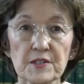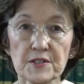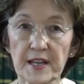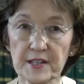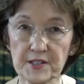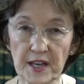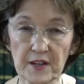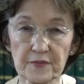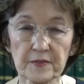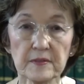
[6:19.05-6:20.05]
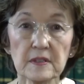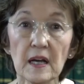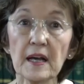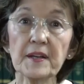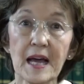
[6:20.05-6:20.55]
Stay safe
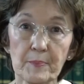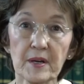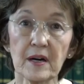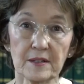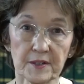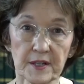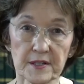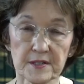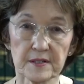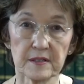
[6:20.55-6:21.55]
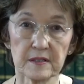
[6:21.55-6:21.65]
and happy holidays.